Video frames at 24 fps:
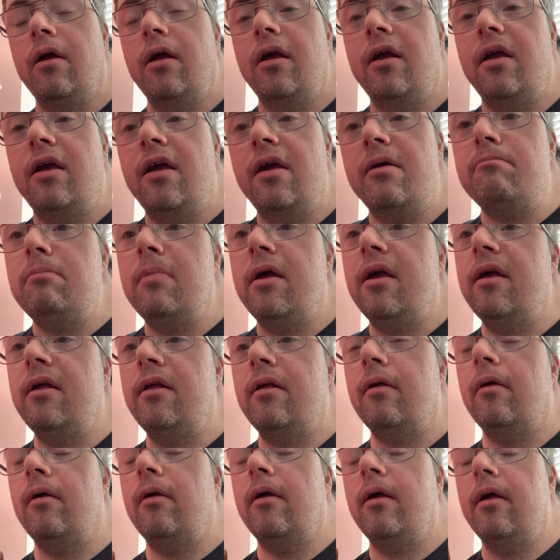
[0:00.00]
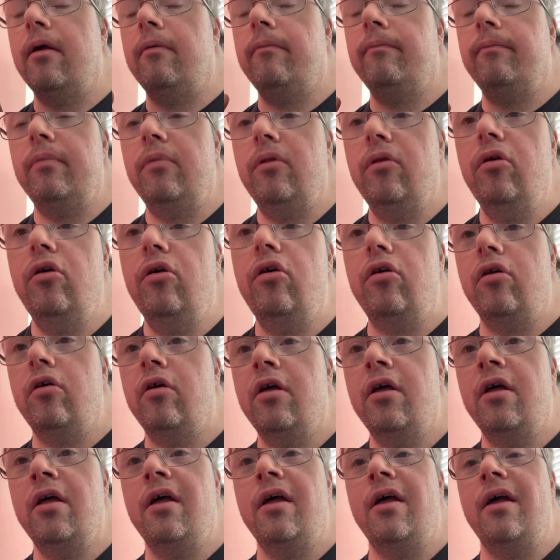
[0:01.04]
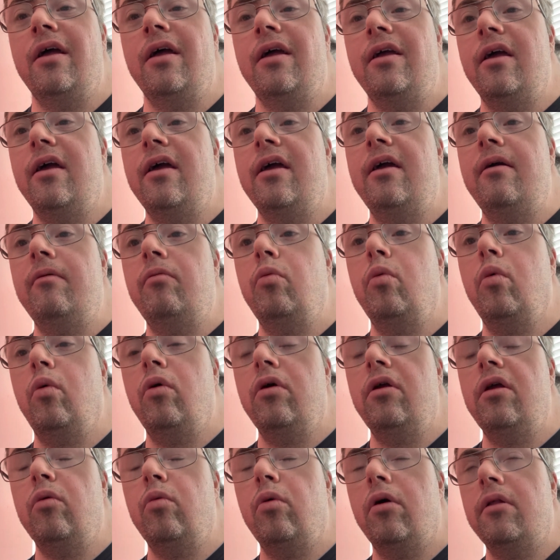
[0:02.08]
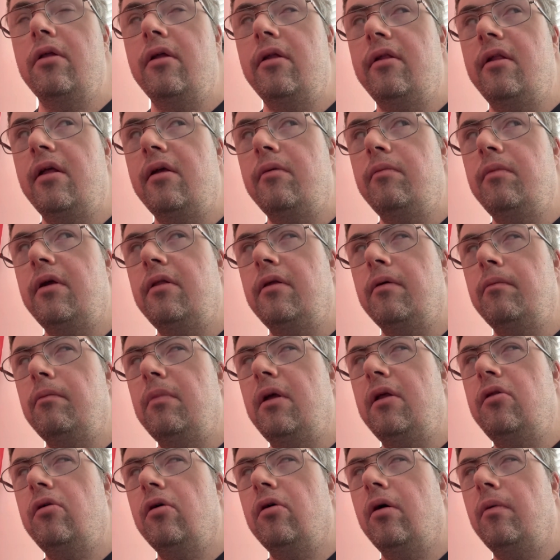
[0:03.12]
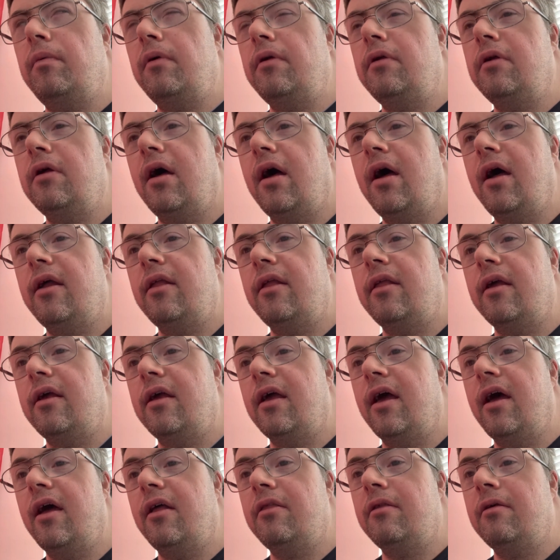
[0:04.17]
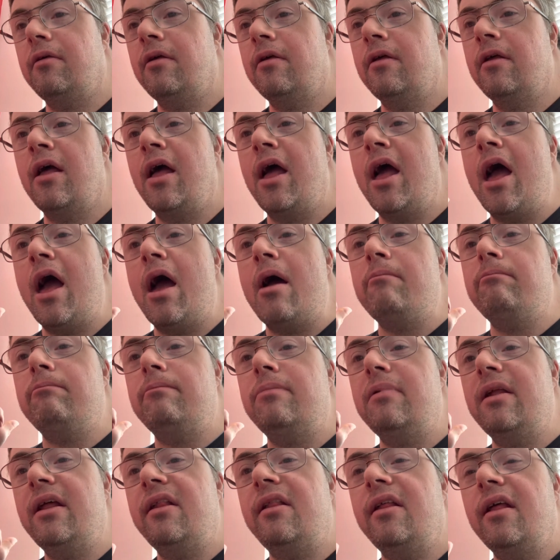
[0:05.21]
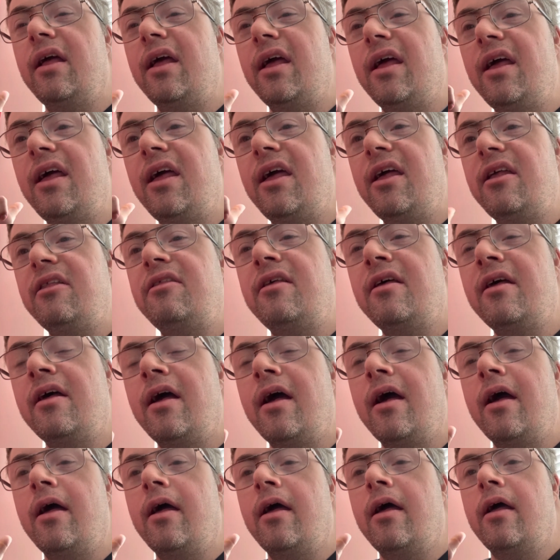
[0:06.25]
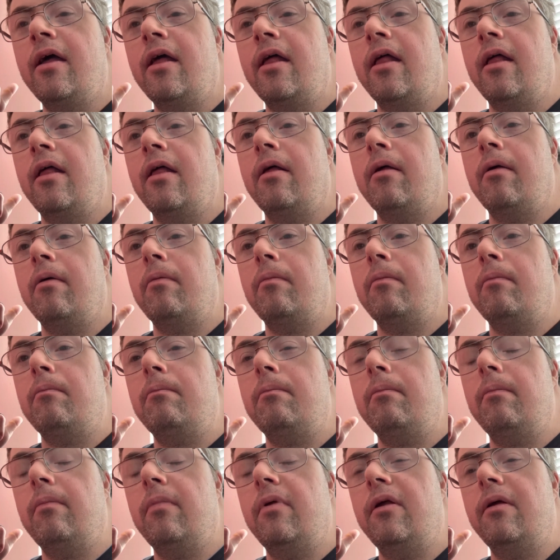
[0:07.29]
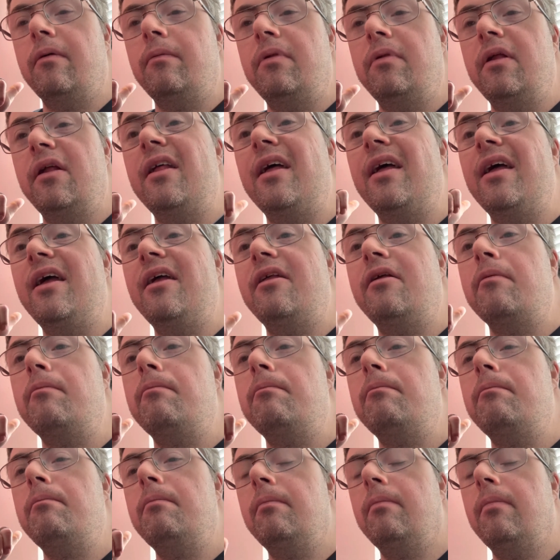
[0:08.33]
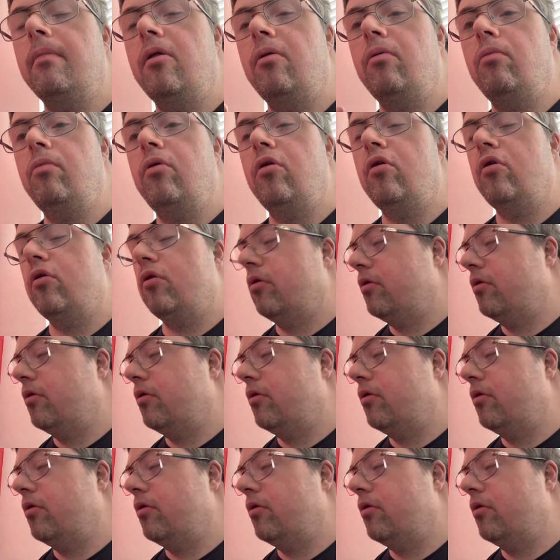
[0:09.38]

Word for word: Give me uh, yeah if you want to see me the middle of the night again, please it yeah please it uh,